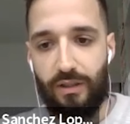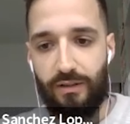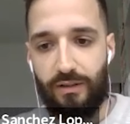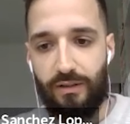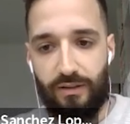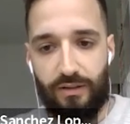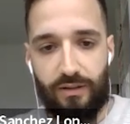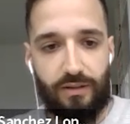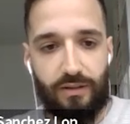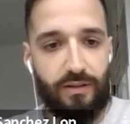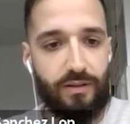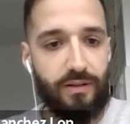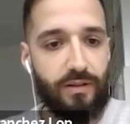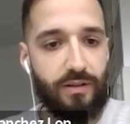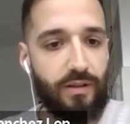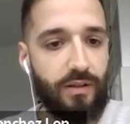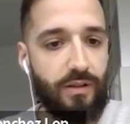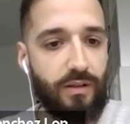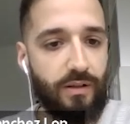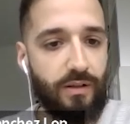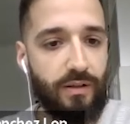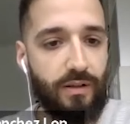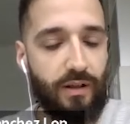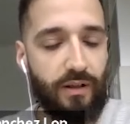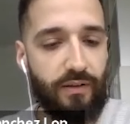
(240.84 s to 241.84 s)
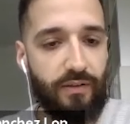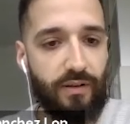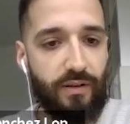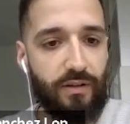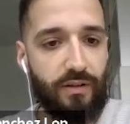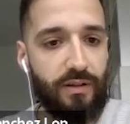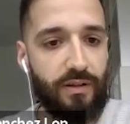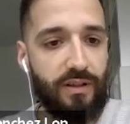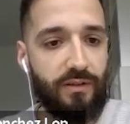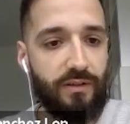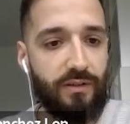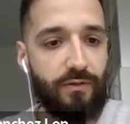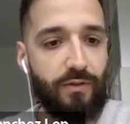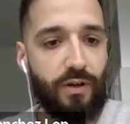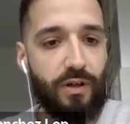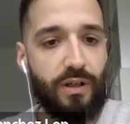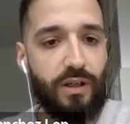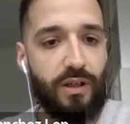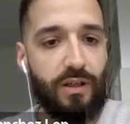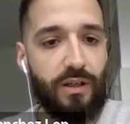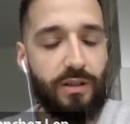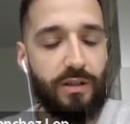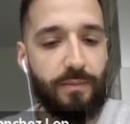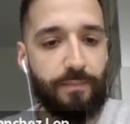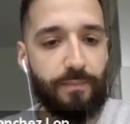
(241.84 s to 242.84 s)
This is, I think this is very
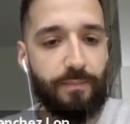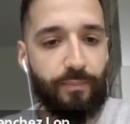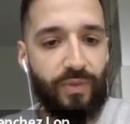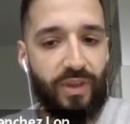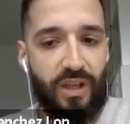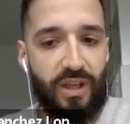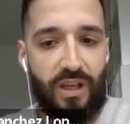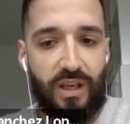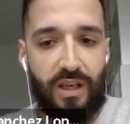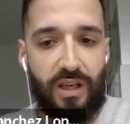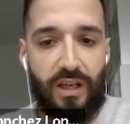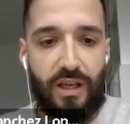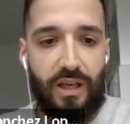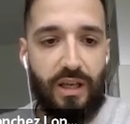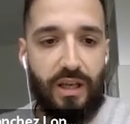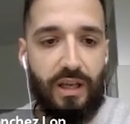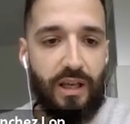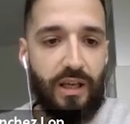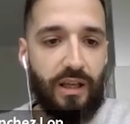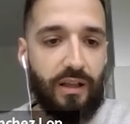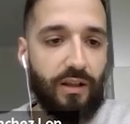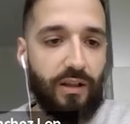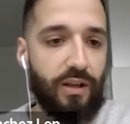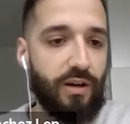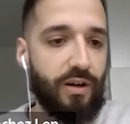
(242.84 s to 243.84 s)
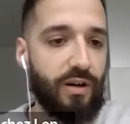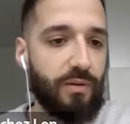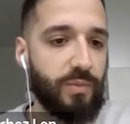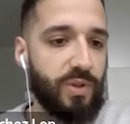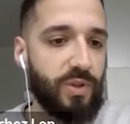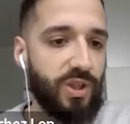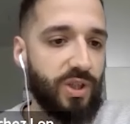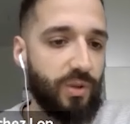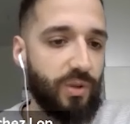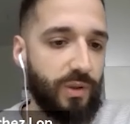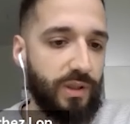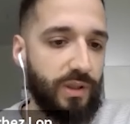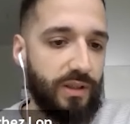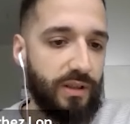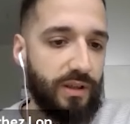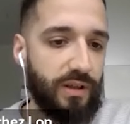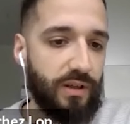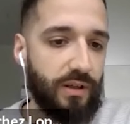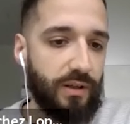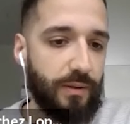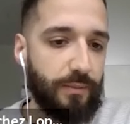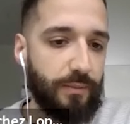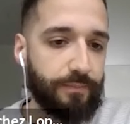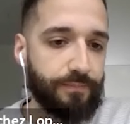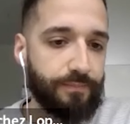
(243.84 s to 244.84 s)
nice. And here I'm showing
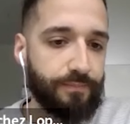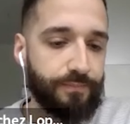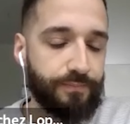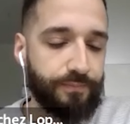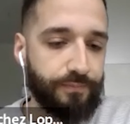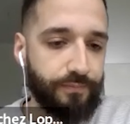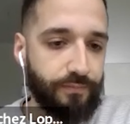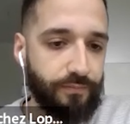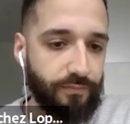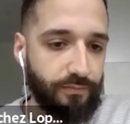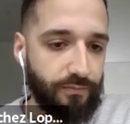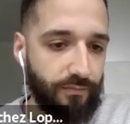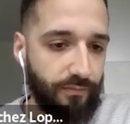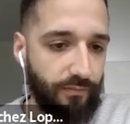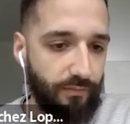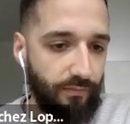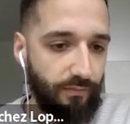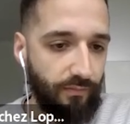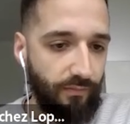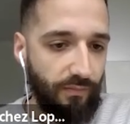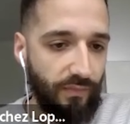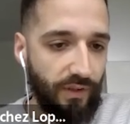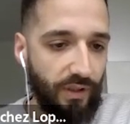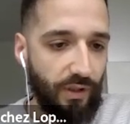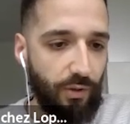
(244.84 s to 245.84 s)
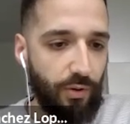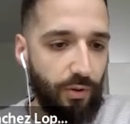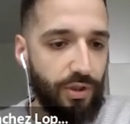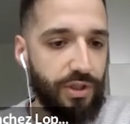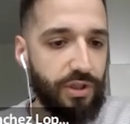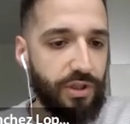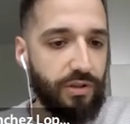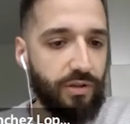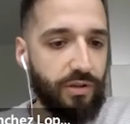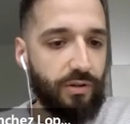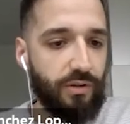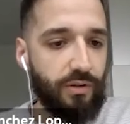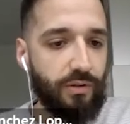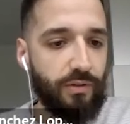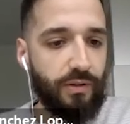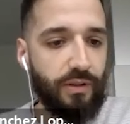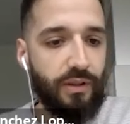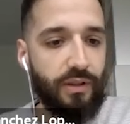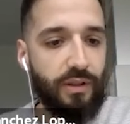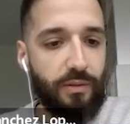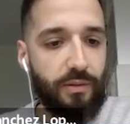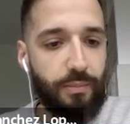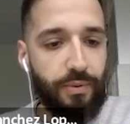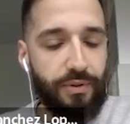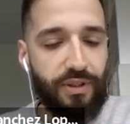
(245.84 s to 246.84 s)
the original
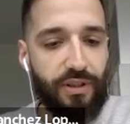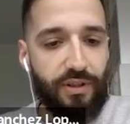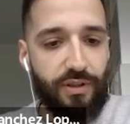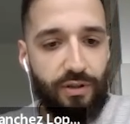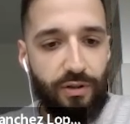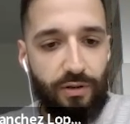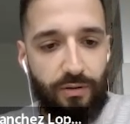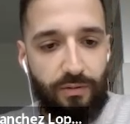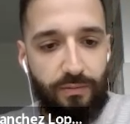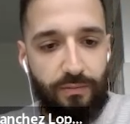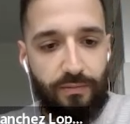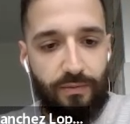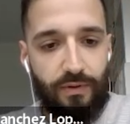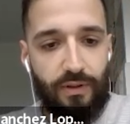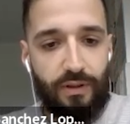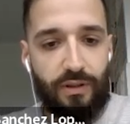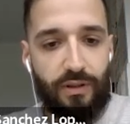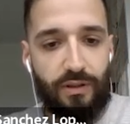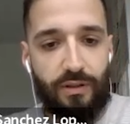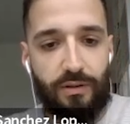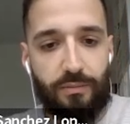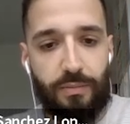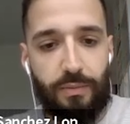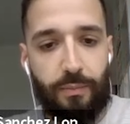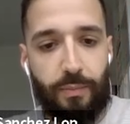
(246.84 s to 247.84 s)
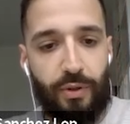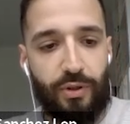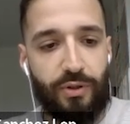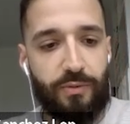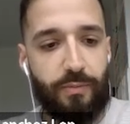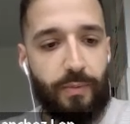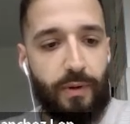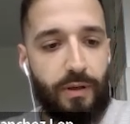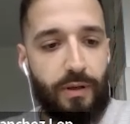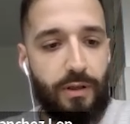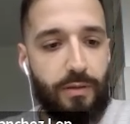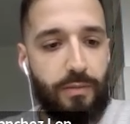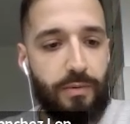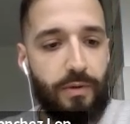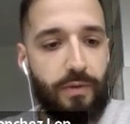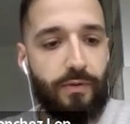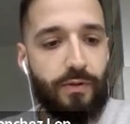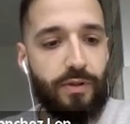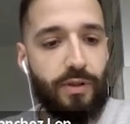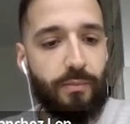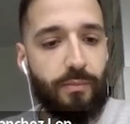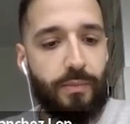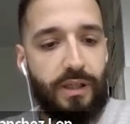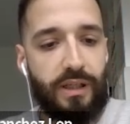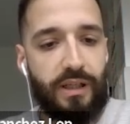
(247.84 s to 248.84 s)
potential proposed by
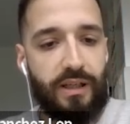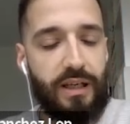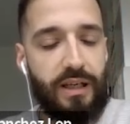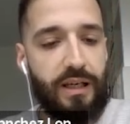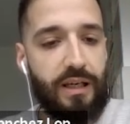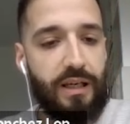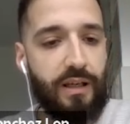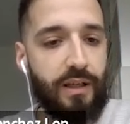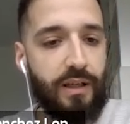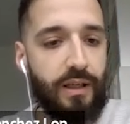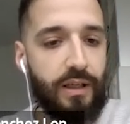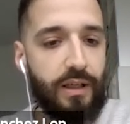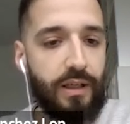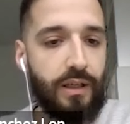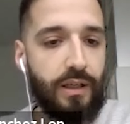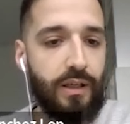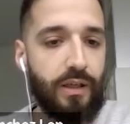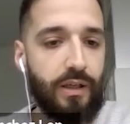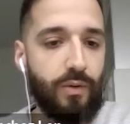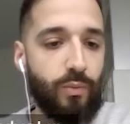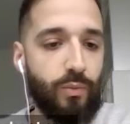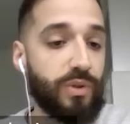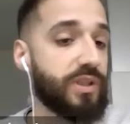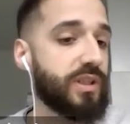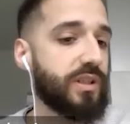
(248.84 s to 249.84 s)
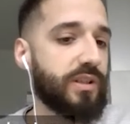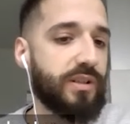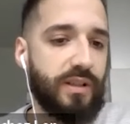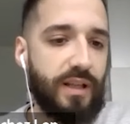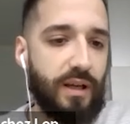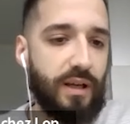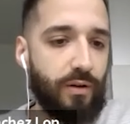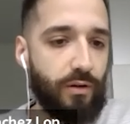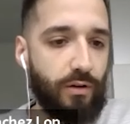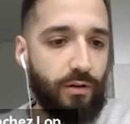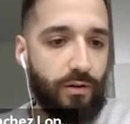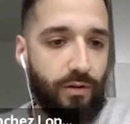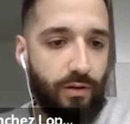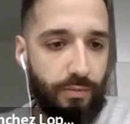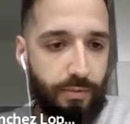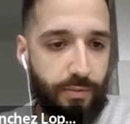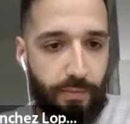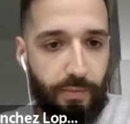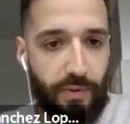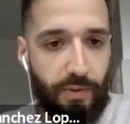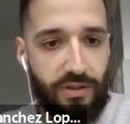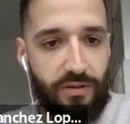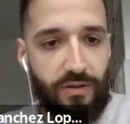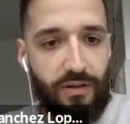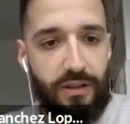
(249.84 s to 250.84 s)
Peebles and Belenking, which is now
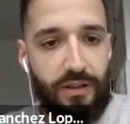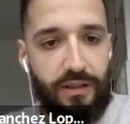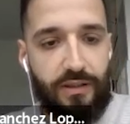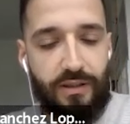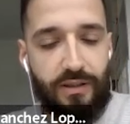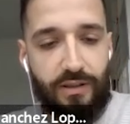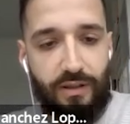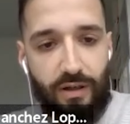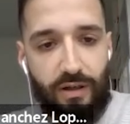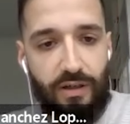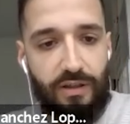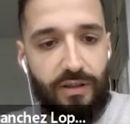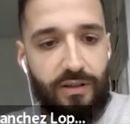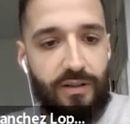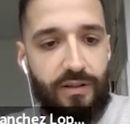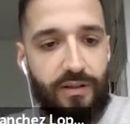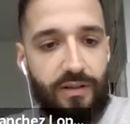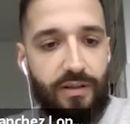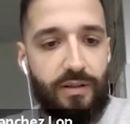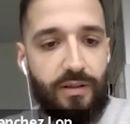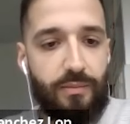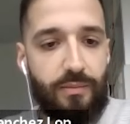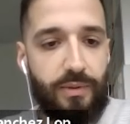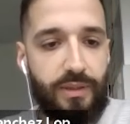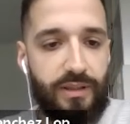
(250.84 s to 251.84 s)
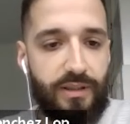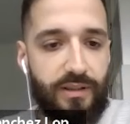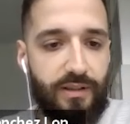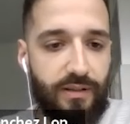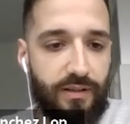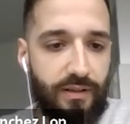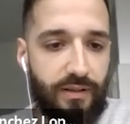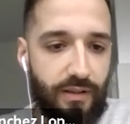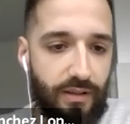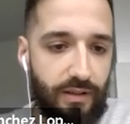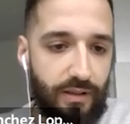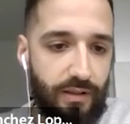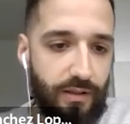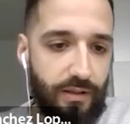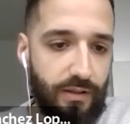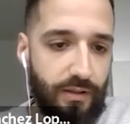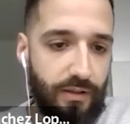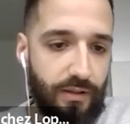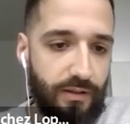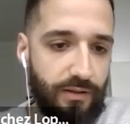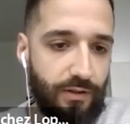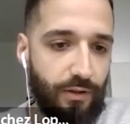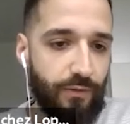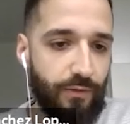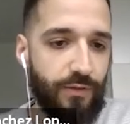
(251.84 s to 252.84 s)
observationally discarded, but
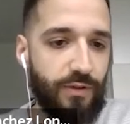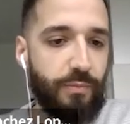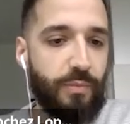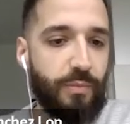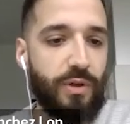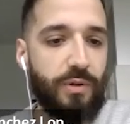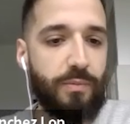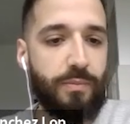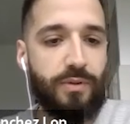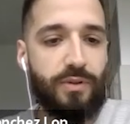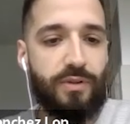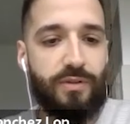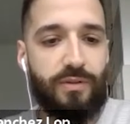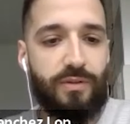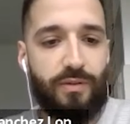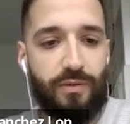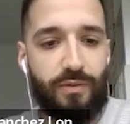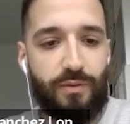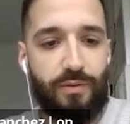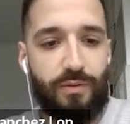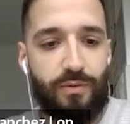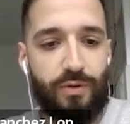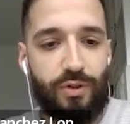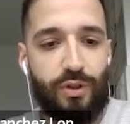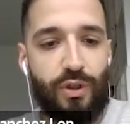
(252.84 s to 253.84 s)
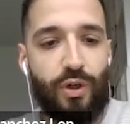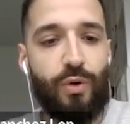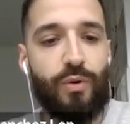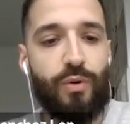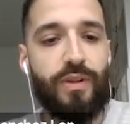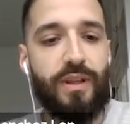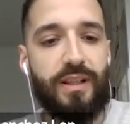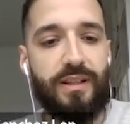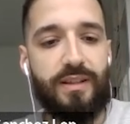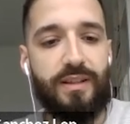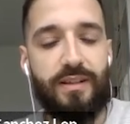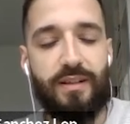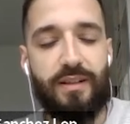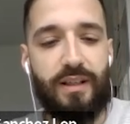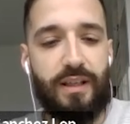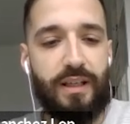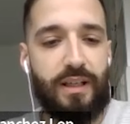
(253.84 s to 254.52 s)
it serves the purpose to show that